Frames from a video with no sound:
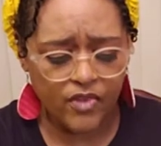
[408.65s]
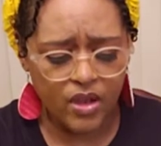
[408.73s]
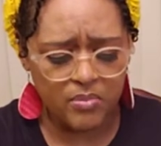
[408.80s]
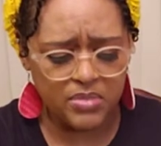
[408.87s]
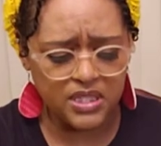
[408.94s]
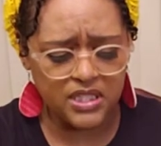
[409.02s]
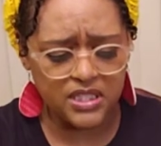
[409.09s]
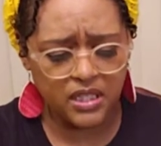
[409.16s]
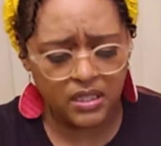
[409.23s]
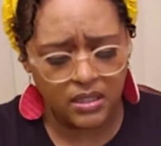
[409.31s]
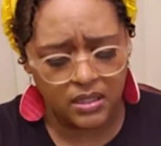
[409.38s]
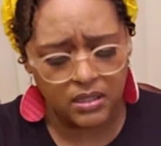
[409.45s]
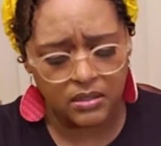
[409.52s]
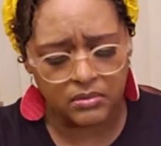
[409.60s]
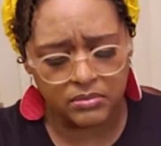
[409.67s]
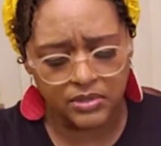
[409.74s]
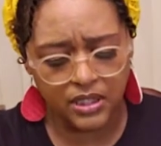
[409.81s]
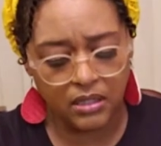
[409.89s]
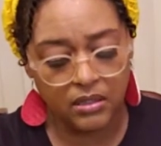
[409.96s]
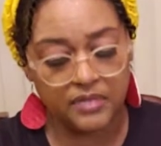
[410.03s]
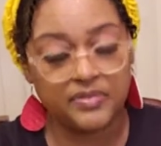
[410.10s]
But y'all
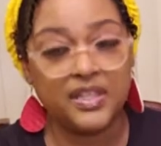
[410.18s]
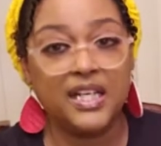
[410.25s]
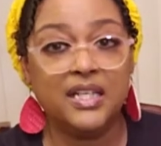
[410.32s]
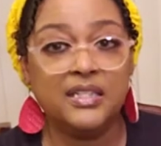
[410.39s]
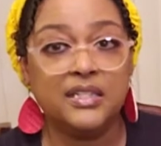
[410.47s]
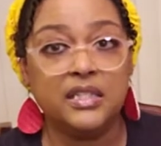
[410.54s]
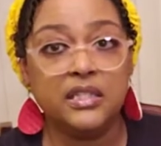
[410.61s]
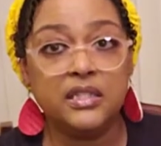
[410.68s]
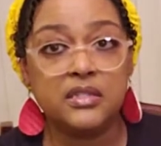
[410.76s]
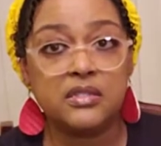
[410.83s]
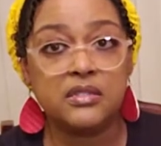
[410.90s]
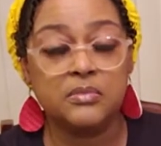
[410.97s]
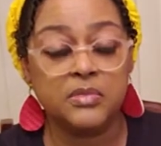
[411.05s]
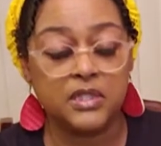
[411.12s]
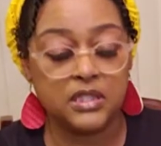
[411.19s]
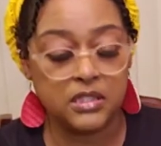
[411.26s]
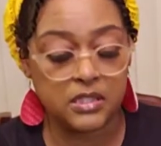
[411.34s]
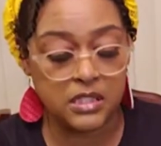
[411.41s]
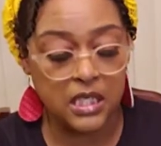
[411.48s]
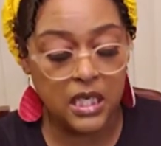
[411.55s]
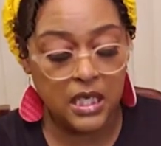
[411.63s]
have got to get some of
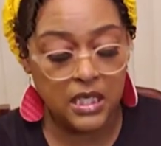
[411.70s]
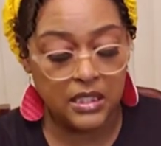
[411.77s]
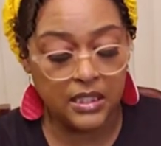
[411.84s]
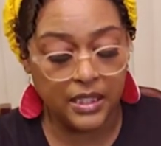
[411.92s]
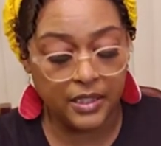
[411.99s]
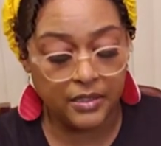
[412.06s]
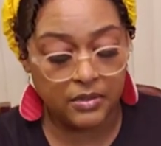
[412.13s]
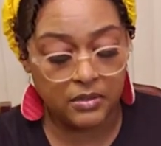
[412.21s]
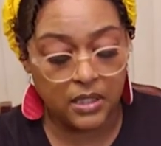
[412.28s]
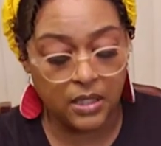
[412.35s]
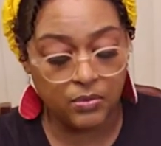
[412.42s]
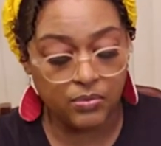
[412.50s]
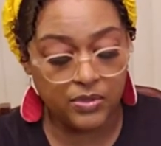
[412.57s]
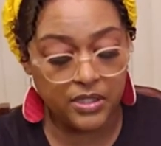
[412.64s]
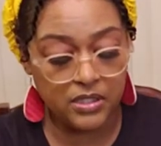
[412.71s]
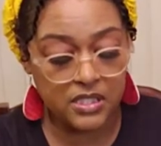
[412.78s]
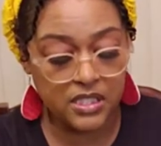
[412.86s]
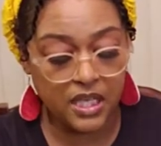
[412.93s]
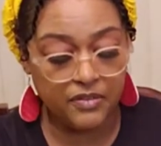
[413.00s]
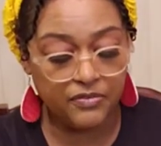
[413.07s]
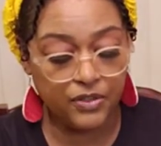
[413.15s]
this. Now, I will
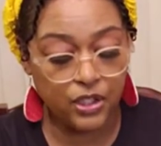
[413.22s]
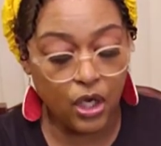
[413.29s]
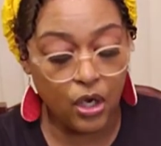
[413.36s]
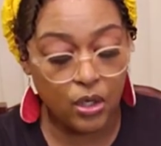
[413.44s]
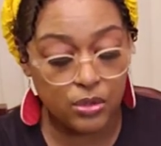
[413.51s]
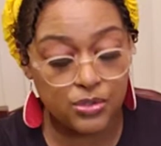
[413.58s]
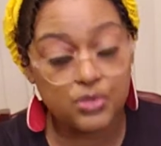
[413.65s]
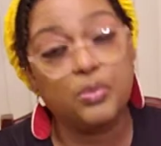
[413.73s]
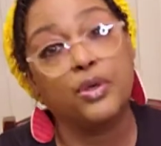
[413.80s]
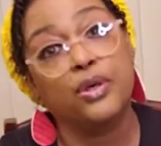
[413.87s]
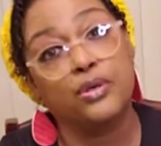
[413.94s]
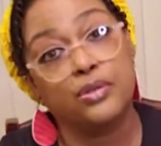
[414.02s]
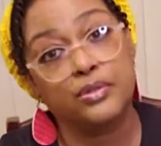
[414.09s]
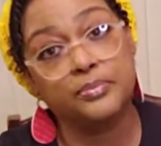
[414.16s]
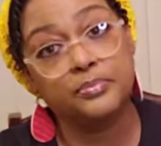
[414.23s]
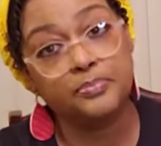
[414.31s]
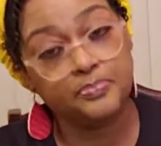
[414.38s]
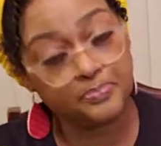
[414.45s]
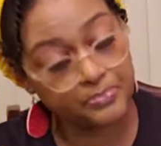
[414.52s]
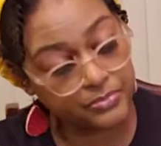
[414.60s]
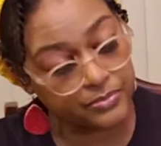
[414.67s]
say for Goldsboro,
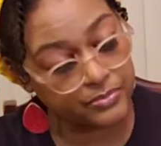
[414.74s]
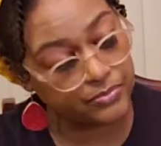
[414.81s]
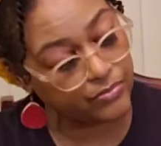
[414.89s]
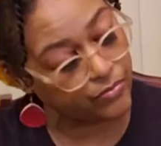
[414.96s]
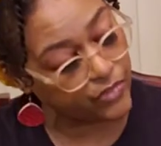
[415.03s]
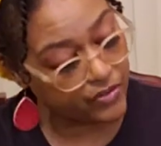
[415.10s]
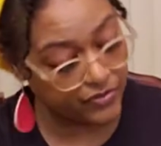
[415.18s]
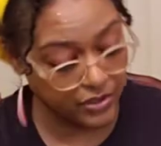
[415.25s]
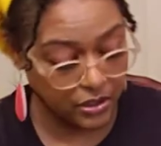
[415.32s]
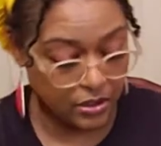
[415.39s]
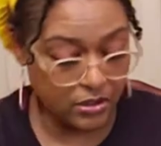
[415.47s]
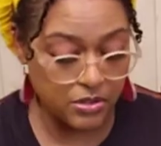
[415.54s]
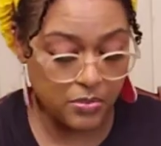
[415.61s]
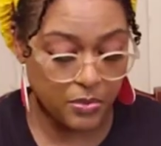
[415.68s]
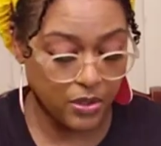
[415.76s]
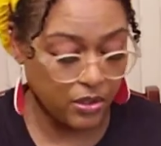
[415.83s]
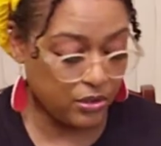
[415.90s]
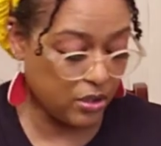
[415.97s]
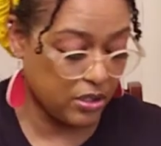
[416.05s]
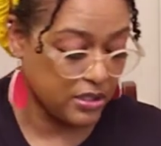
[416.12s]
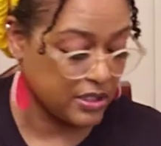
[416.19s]

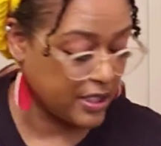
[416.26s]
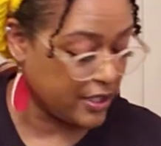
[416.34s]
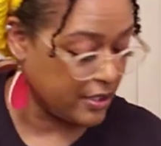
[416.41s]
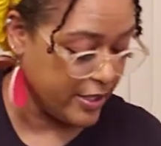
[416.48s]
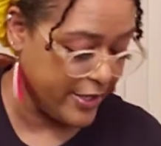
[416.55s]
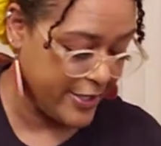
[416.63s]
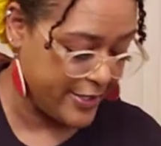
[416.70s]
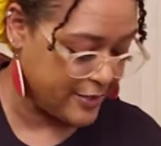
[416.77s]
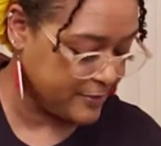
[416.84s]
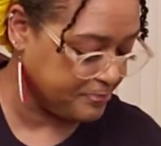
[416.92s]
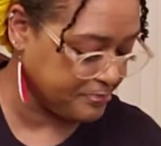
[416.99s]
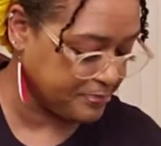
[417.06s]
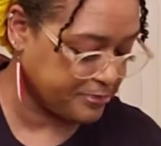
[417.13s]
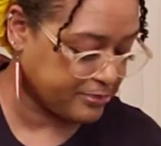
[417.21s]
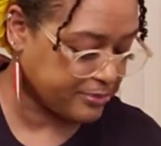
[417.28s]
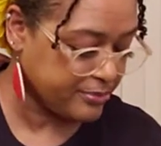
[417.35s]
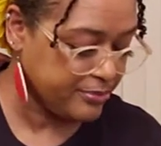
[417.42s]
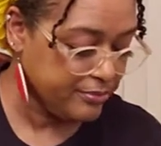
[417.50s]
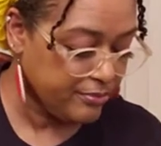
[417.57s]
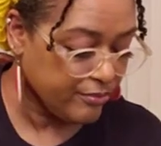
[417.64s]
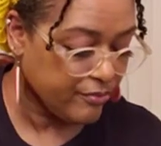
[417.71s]
North Carolina,
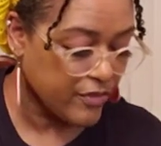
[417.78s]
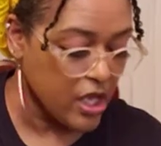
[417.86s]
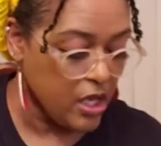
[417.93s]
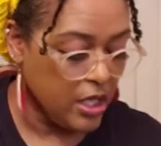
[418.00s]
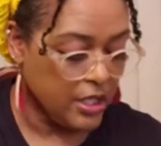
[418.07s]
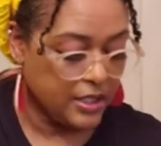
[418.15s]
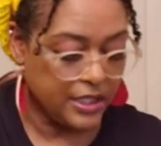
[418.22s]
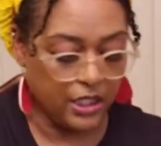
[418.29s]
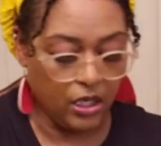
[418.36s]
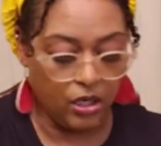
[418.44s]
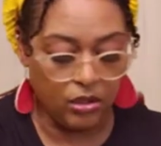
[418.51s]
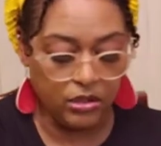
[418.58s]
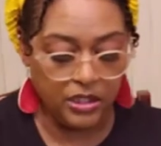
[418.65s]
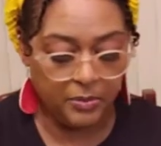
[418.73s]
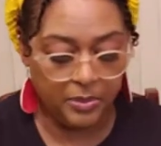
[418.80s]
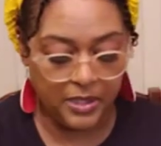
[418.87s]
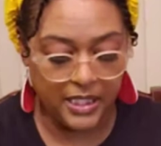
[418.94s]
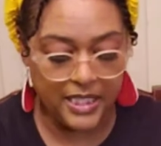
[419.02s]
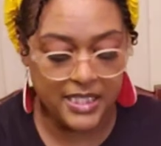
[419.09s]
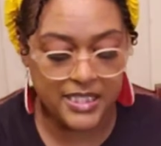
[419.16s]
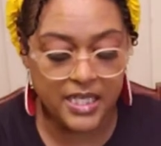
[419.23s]
the only
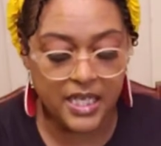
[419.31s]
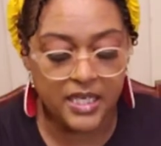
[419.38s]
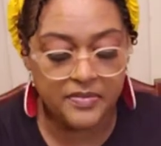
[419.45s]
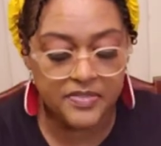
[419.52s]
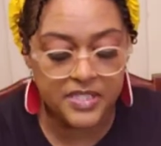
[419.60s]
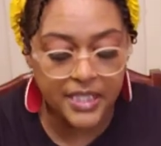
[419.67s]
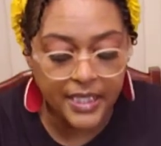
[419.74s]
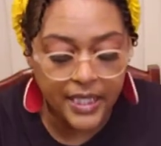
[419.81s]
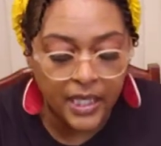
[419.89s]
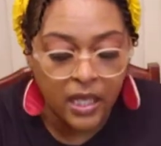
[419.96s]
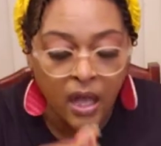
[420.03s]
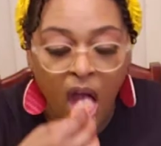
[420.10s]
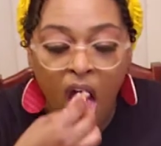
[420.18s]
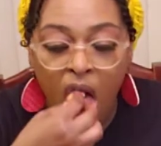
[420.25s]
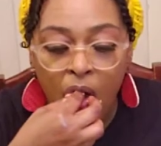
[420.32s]
place I have seen